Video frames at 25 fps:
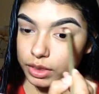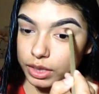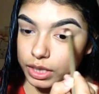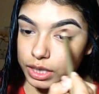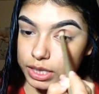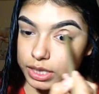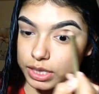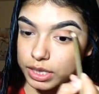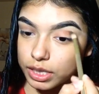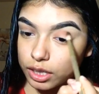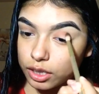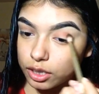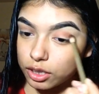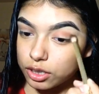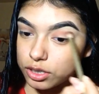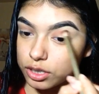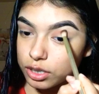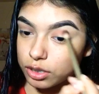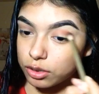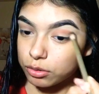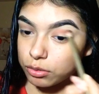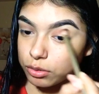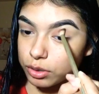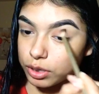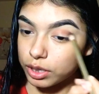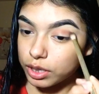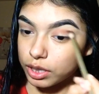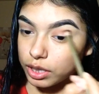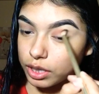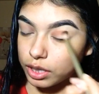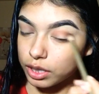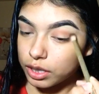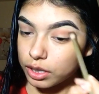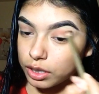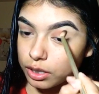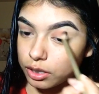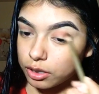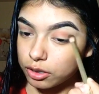These colors are
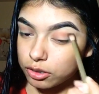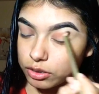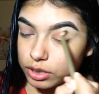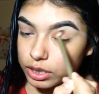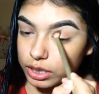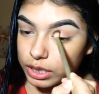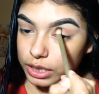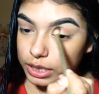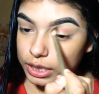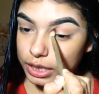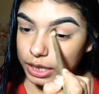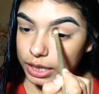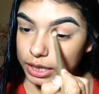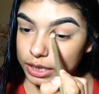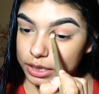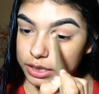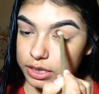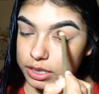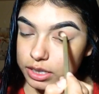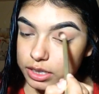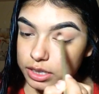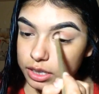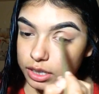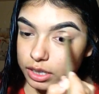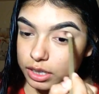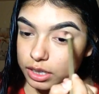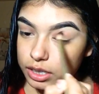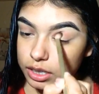really, really nice.